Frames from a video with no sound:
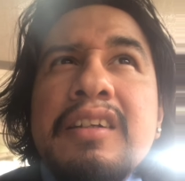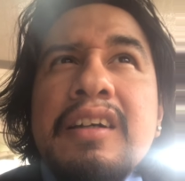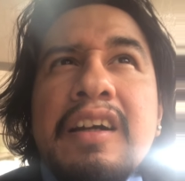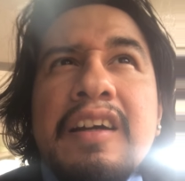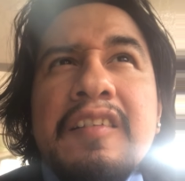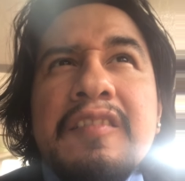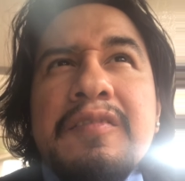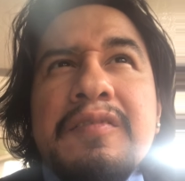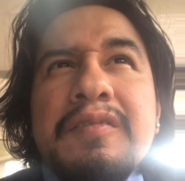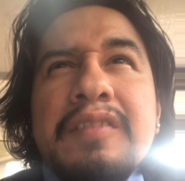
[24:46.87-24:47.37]

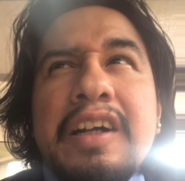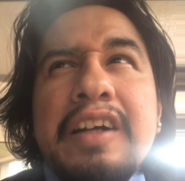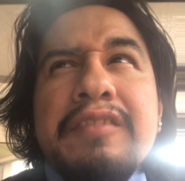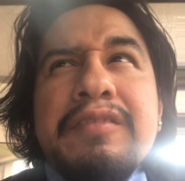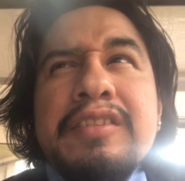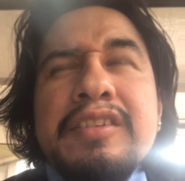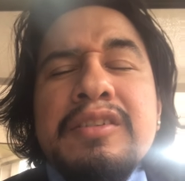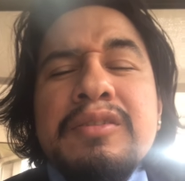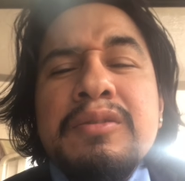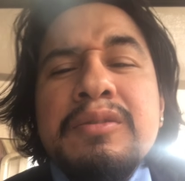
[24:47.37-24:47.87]
I've
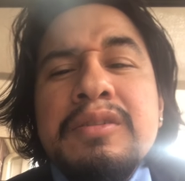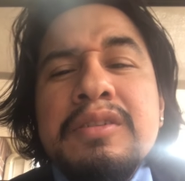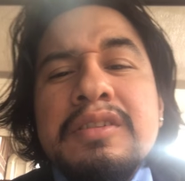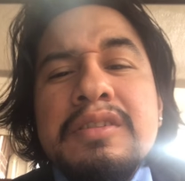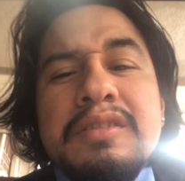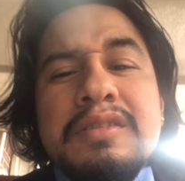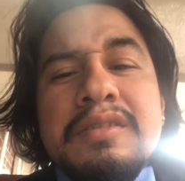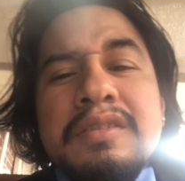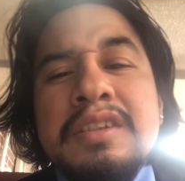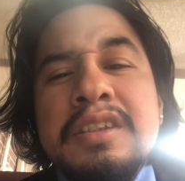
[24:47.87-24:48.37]
I've ignored
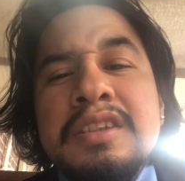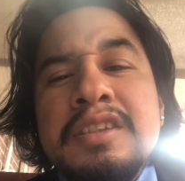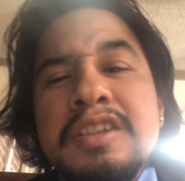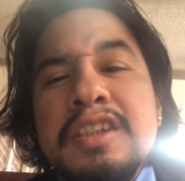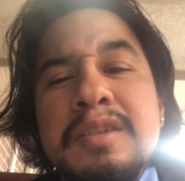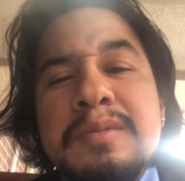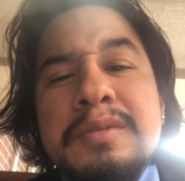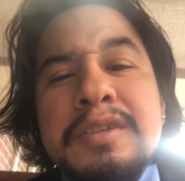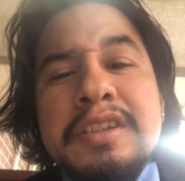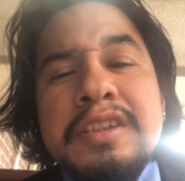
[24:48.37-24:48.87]
this
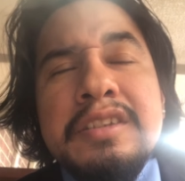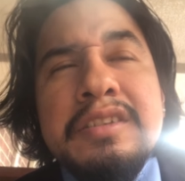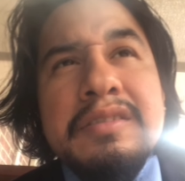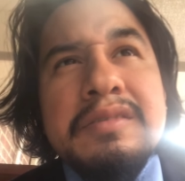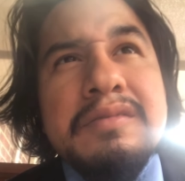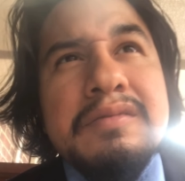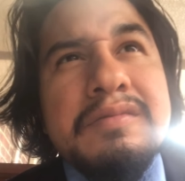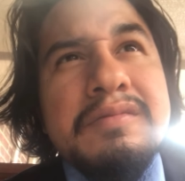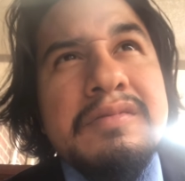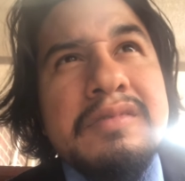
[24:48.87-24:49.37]
subject
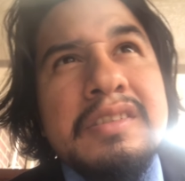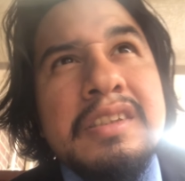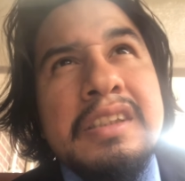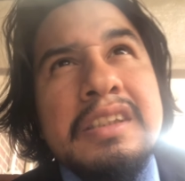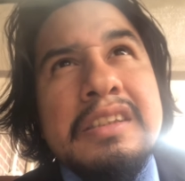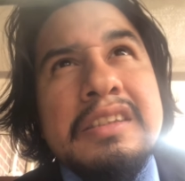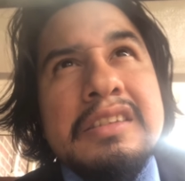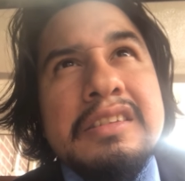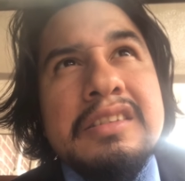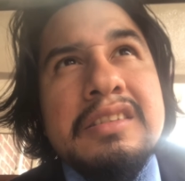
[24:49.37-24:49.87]

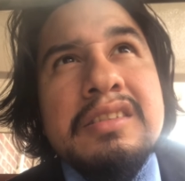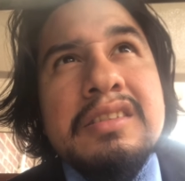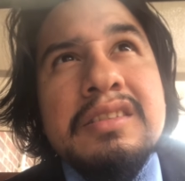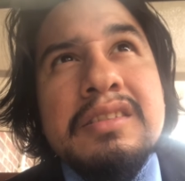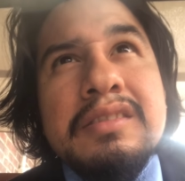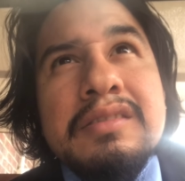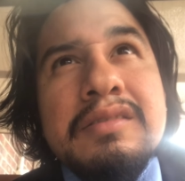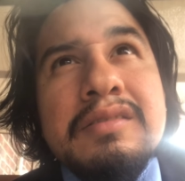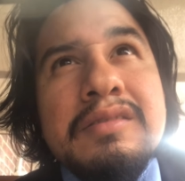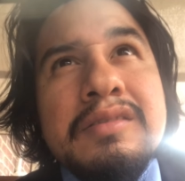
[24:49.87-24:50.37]
because
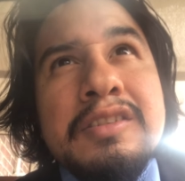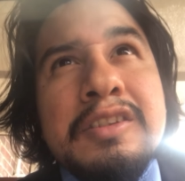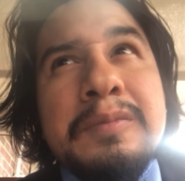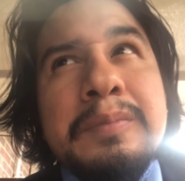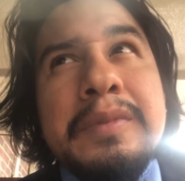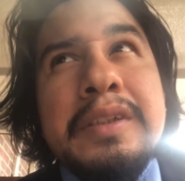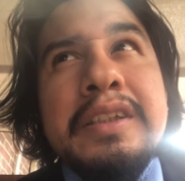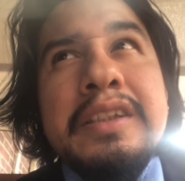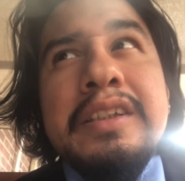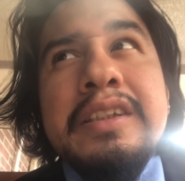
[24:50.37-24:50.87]
to
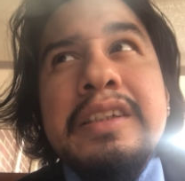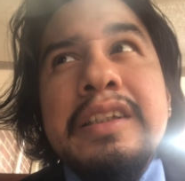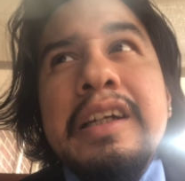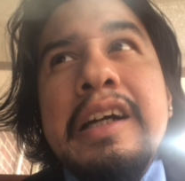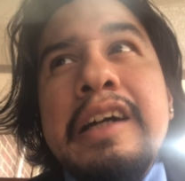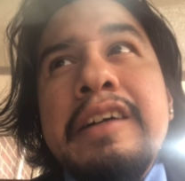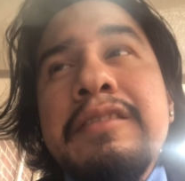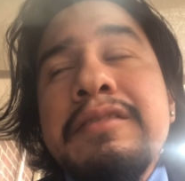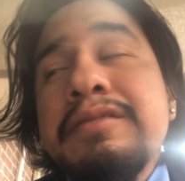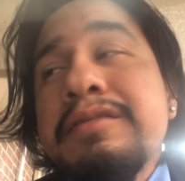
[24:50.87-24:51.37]
me
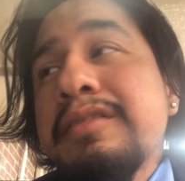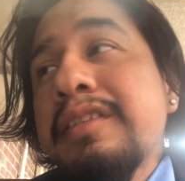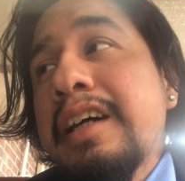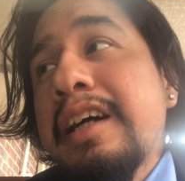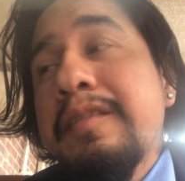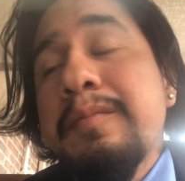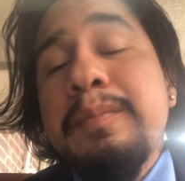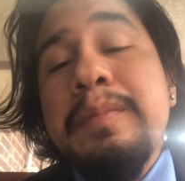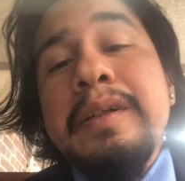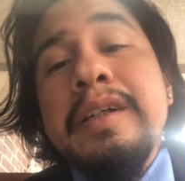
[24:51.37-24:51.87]
I've
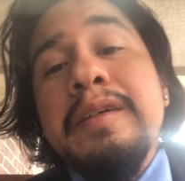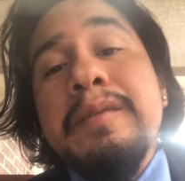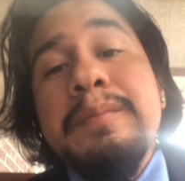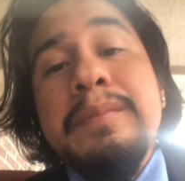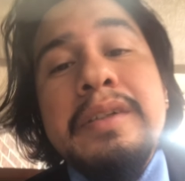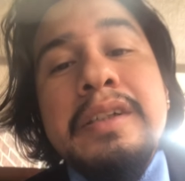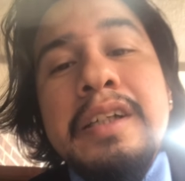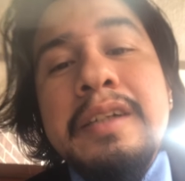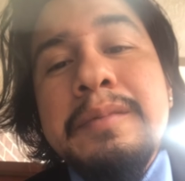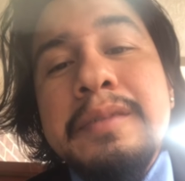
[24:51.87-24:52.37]
I've been, I've
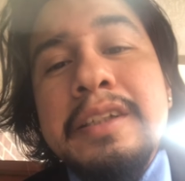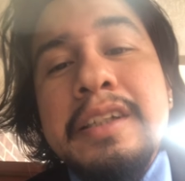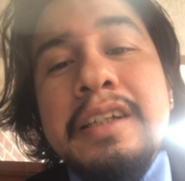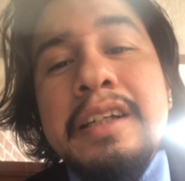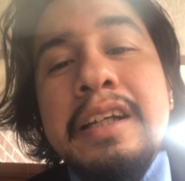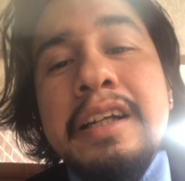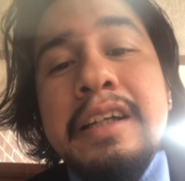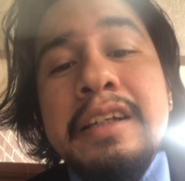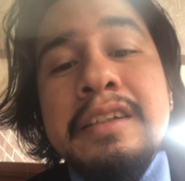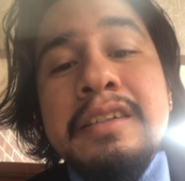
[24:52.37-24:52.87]
been I'm not gonna
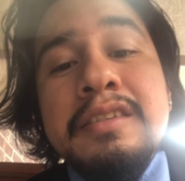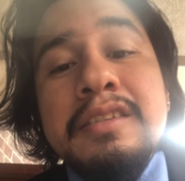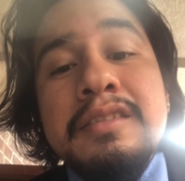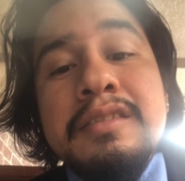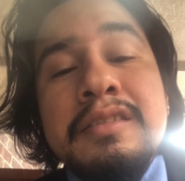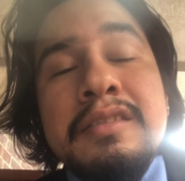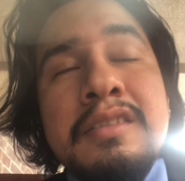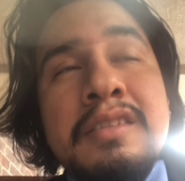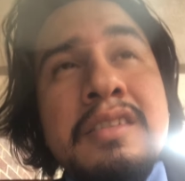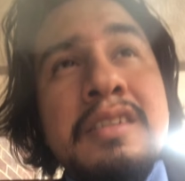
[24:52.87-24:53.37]
lie.
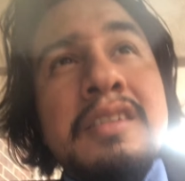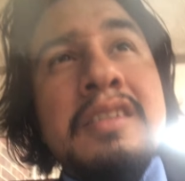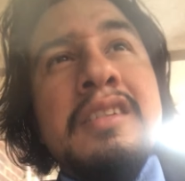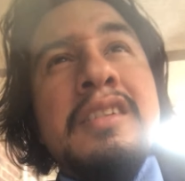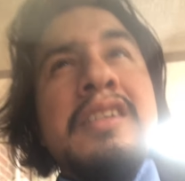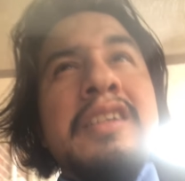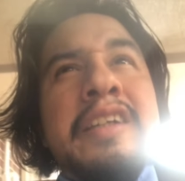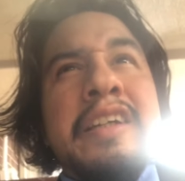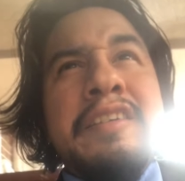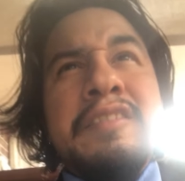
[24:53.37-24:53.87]

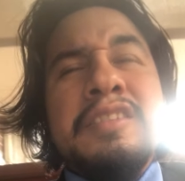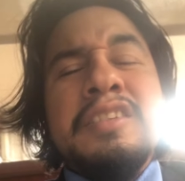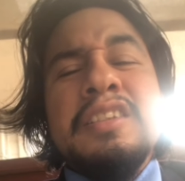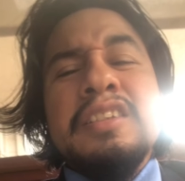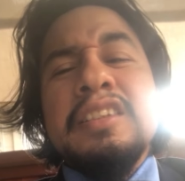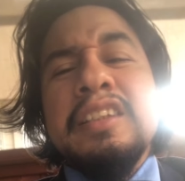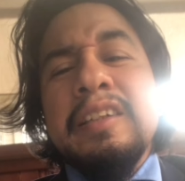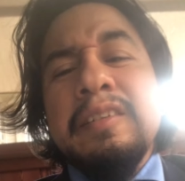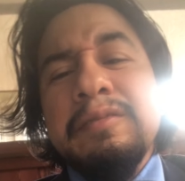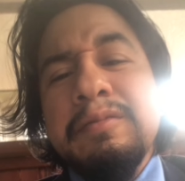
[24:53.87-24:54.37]
Ever
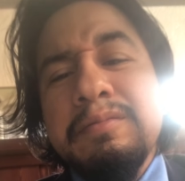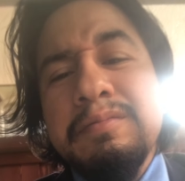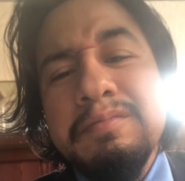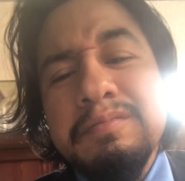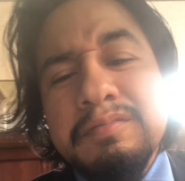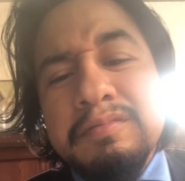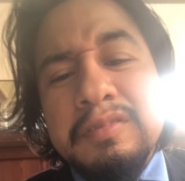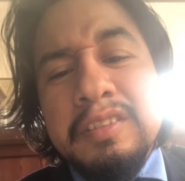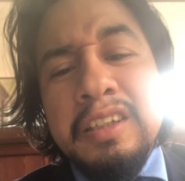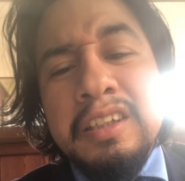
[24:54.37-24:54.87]
since I've
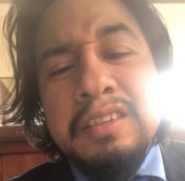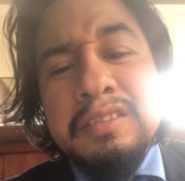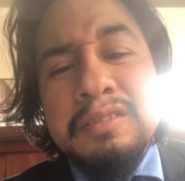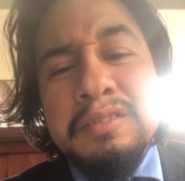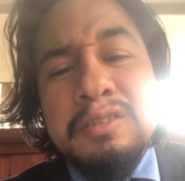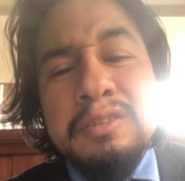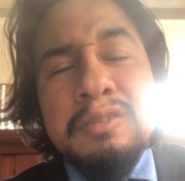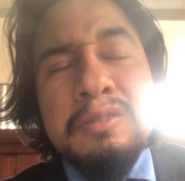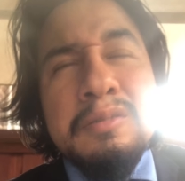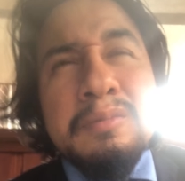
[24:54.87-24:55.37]
gone
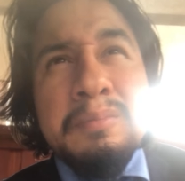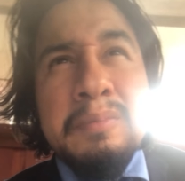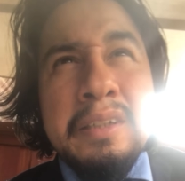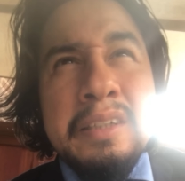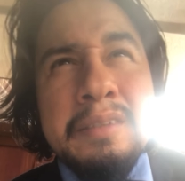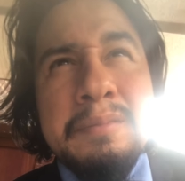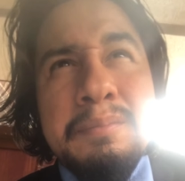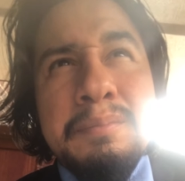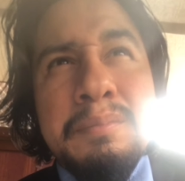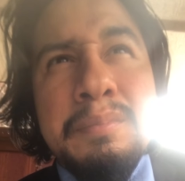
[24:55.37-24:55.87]
through my
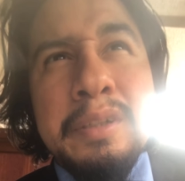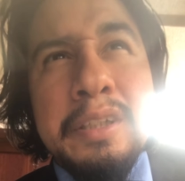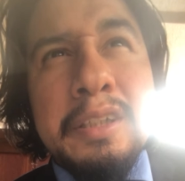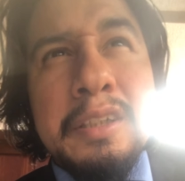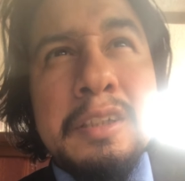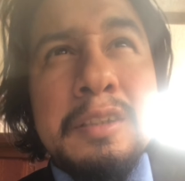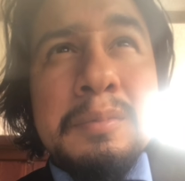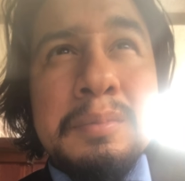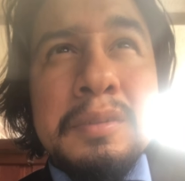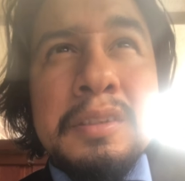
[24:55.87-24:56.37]

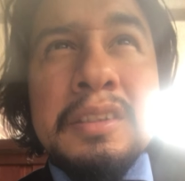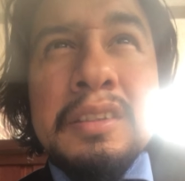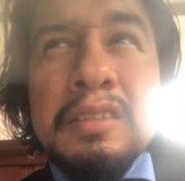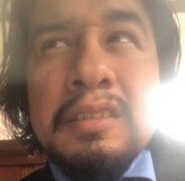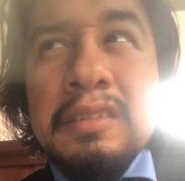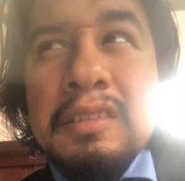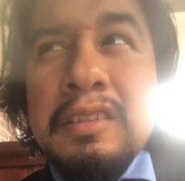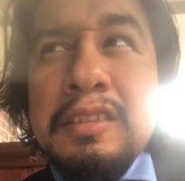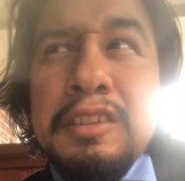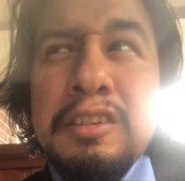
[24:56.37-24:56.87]
breakups,
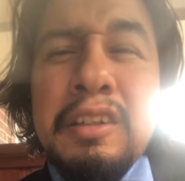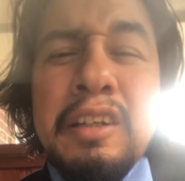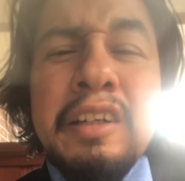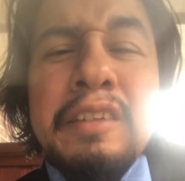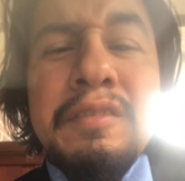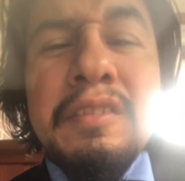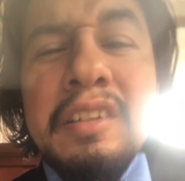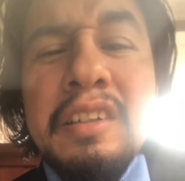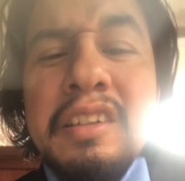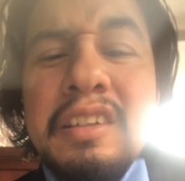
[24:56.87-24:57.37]
you know
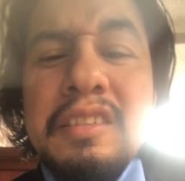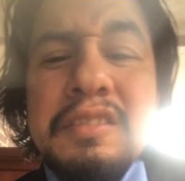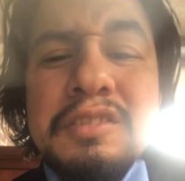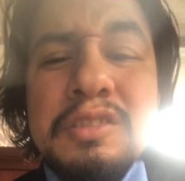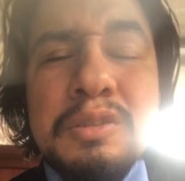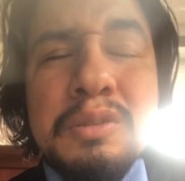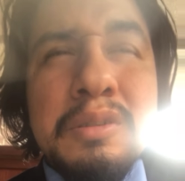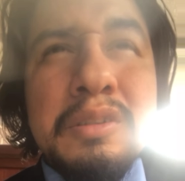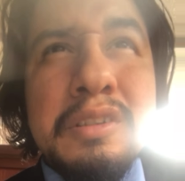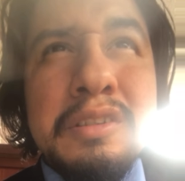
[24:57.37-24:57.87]
I've
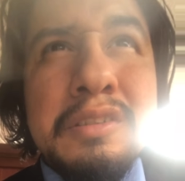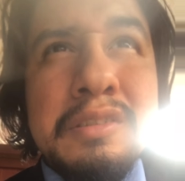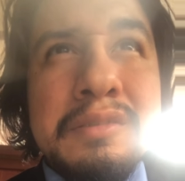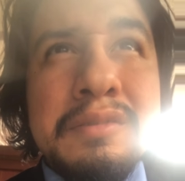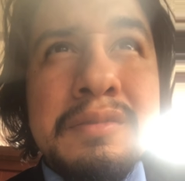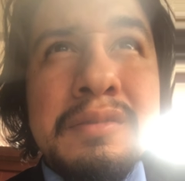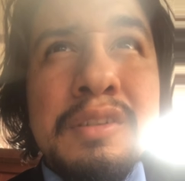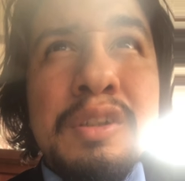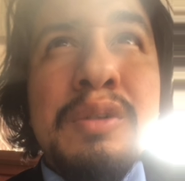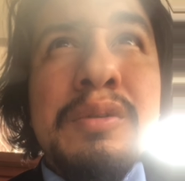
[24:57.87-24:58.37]
sort
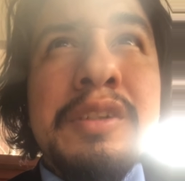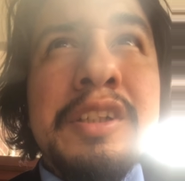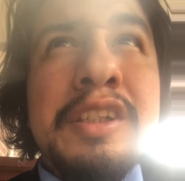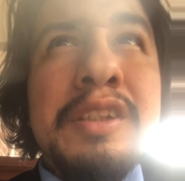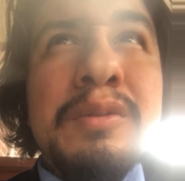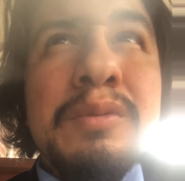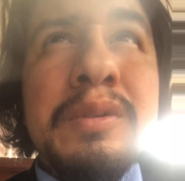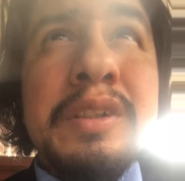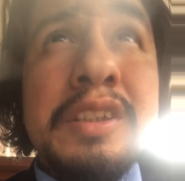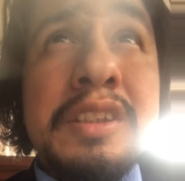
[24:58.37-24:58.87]
of low key
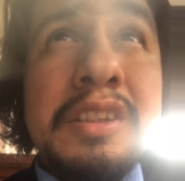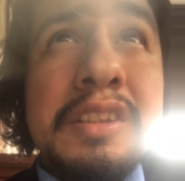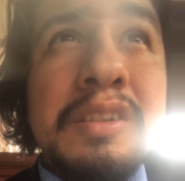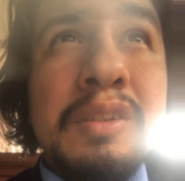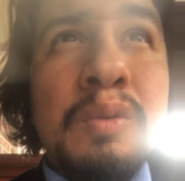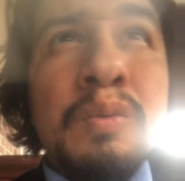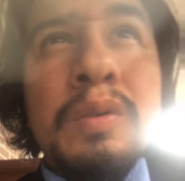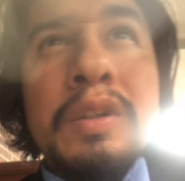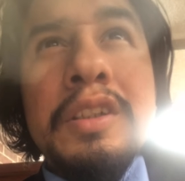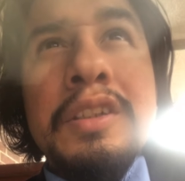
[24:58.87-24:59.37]
wished
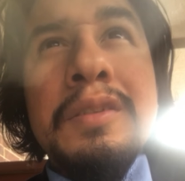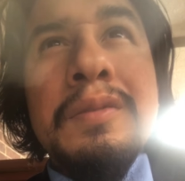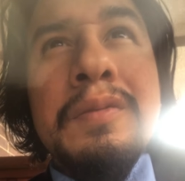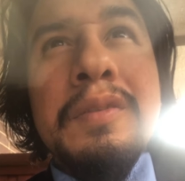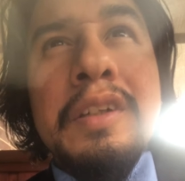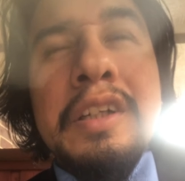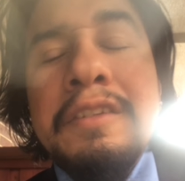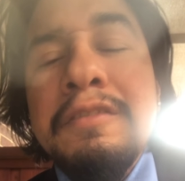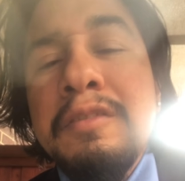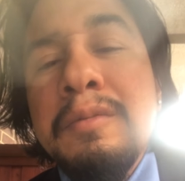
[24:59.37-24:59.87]
the worst
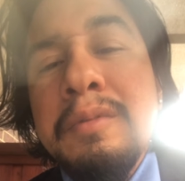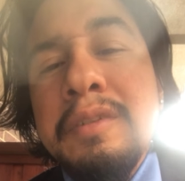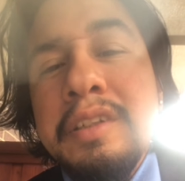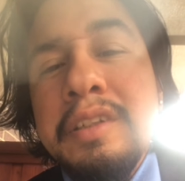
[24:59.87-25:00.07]
for every